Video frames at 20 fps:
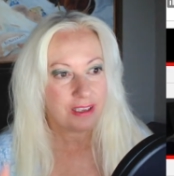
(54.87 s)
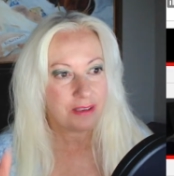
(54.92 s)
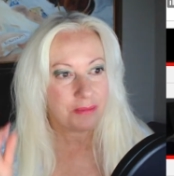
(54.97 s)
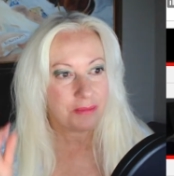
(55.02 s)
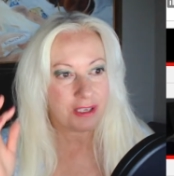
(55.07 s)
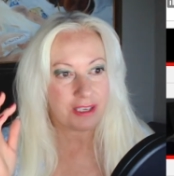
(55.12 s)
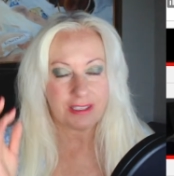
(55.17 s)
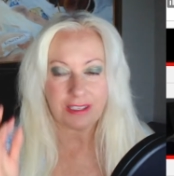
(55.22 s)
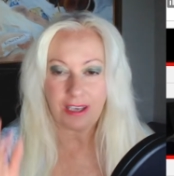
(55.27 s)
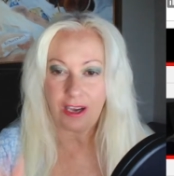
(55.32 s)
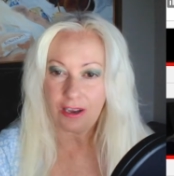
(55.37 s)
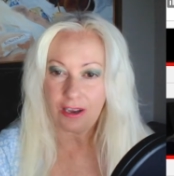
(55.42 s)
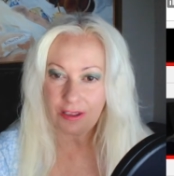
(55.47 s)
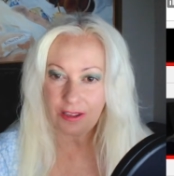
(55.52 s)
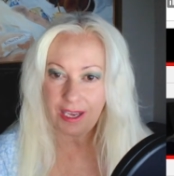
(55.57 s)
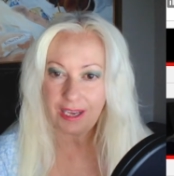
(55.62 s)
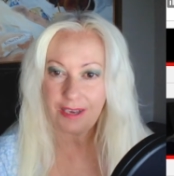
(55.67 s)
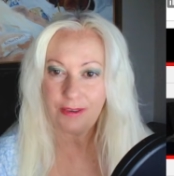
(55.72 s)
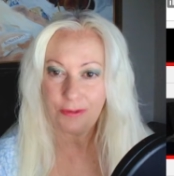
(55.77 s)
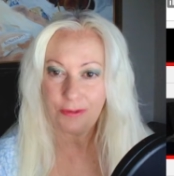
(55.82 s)
Because all
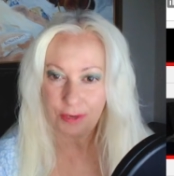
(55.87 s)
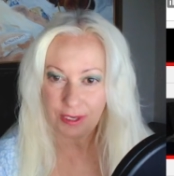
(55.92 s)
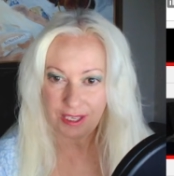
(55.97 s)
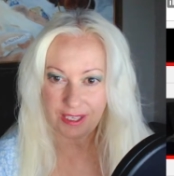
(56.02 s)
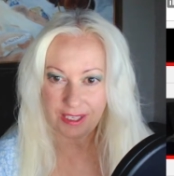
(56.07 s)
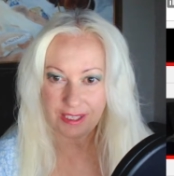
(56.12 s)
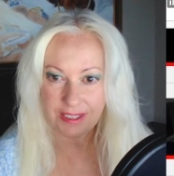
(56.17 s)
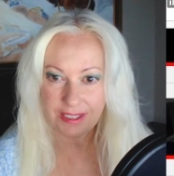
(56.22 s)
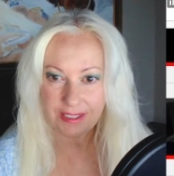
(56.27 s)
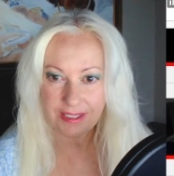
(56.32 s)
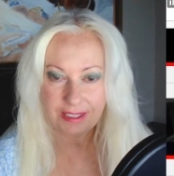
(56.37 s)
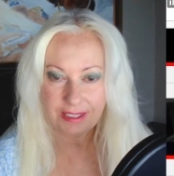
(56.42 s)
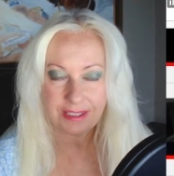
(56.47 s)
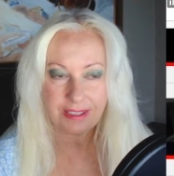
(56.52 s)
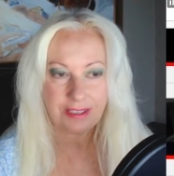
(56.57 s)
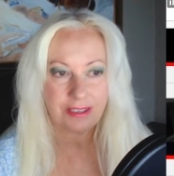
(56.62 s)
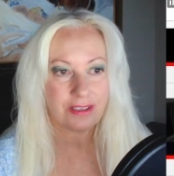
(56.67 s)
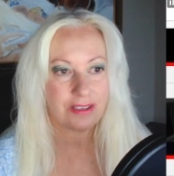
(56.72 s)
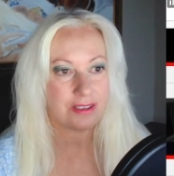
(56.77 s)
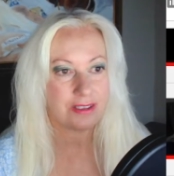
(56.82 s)
that was,
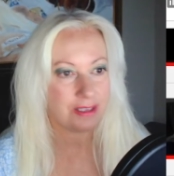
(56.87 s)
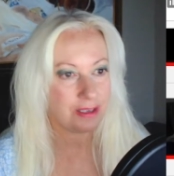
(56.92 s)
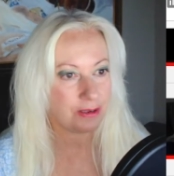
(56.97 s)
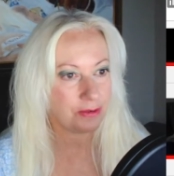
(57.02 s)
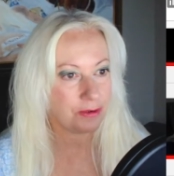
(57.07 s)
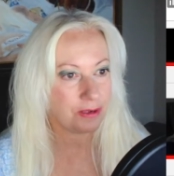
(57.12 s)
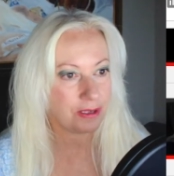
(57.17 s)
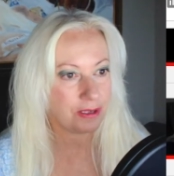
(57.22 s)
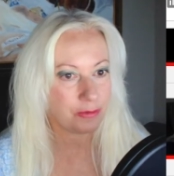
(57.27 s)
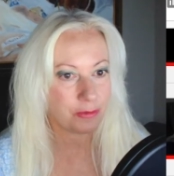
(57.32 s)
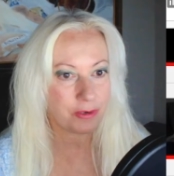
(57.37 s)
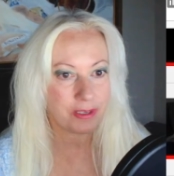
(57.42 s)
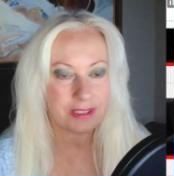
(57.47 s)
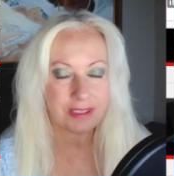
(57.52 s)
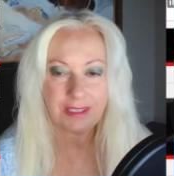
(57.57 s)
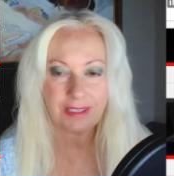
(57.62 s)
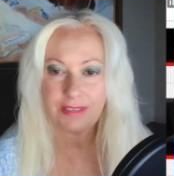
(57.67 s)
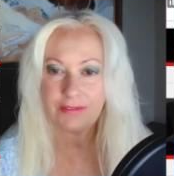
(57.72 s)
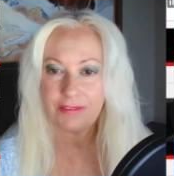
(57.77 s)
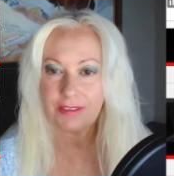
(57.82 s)
it
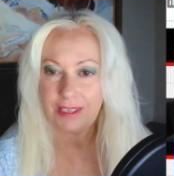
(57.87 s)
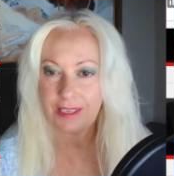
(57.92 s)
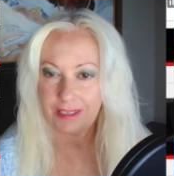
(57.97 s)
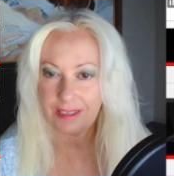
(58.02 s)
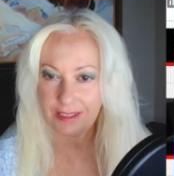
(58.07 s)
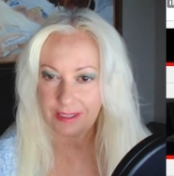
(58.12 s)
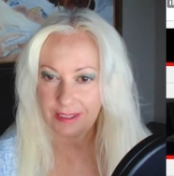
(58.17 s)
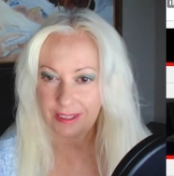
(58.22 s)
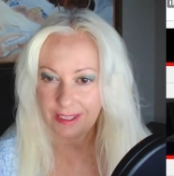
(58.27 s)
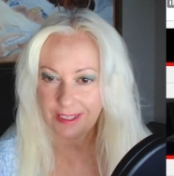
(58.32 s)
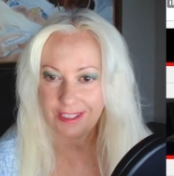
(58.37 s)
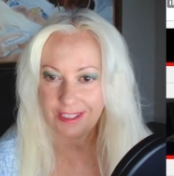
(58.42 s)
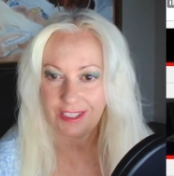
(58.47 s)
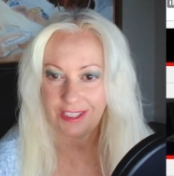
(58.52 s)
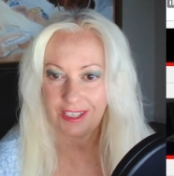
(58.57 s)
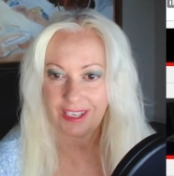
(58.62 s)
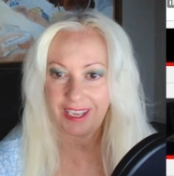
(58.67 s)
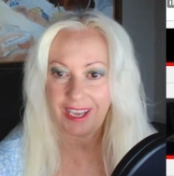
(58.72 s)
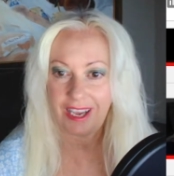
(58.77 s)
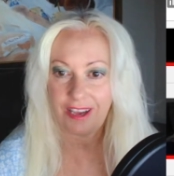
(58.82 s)
wasn't even an addiction,
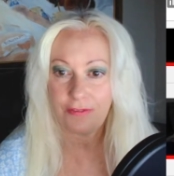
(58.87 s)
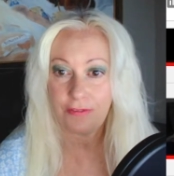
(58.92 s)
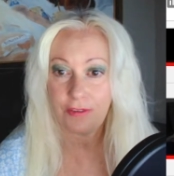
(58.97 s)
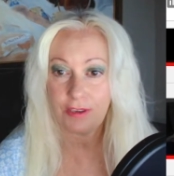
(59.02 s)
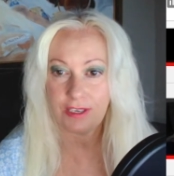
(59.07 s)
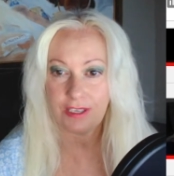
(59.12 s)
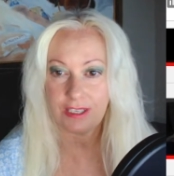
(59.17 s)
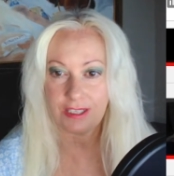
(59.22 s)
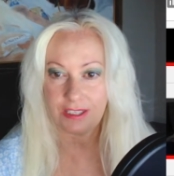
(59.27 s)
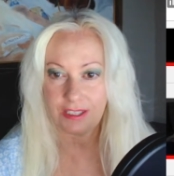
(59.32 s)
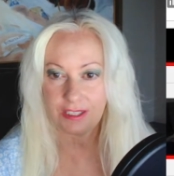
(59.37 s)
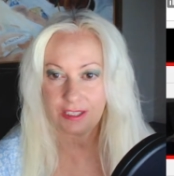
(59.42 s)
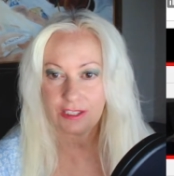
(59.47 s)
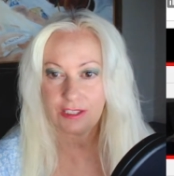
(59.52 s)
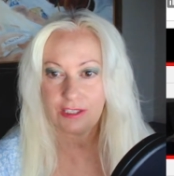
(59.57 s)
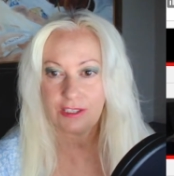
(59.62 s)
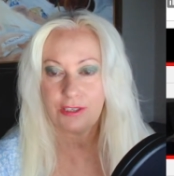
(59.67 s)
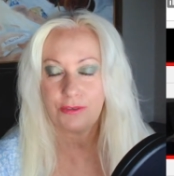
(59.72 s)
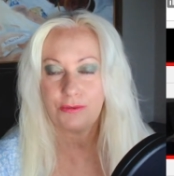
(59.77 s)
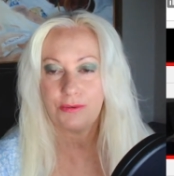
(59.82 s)
a caffeine
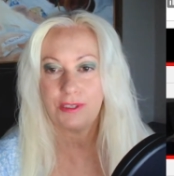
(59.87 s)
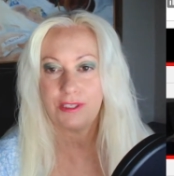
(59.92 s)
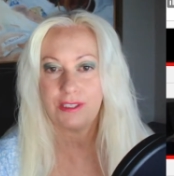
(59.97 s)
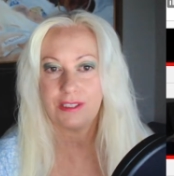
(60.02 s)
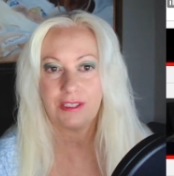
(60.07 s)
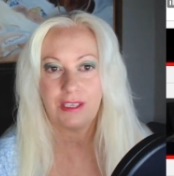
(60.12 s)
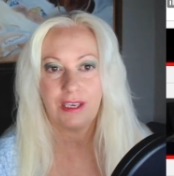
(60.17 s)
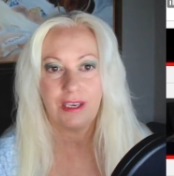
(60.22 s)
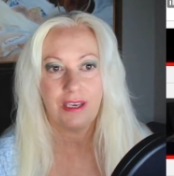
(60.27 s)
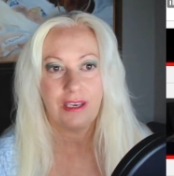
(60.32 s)
addiction. It was,